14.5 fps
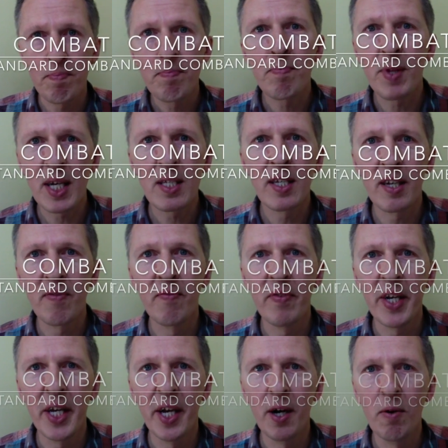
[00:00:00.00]
That's a different
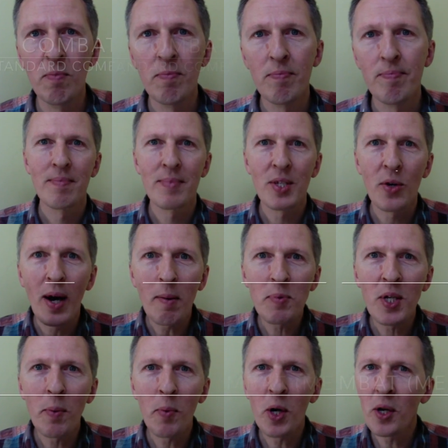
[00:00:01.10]
video. To grab
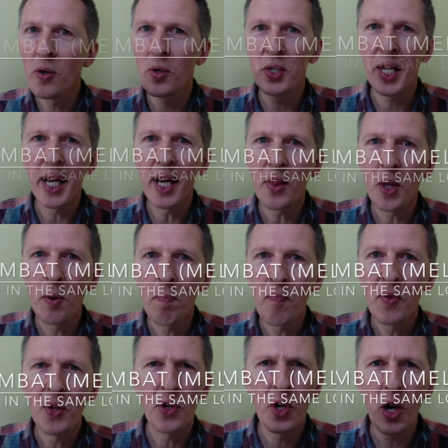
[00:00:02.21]
someone or to hit them,
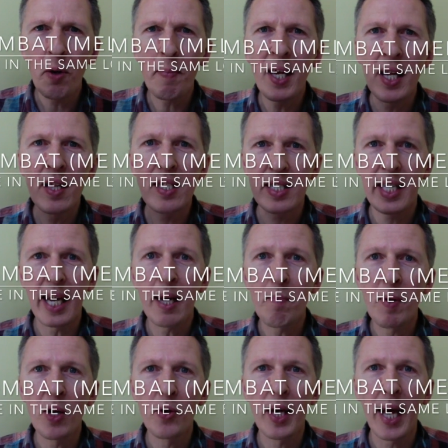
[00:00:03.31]
you've got to be in the same
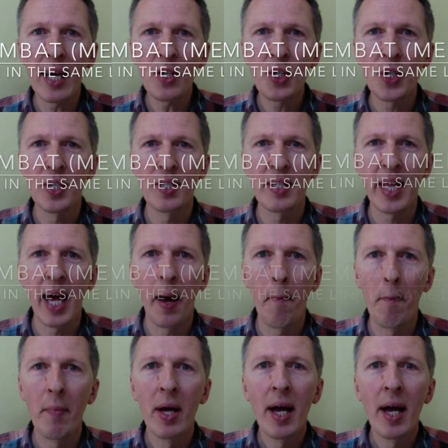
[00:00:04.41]
location as them,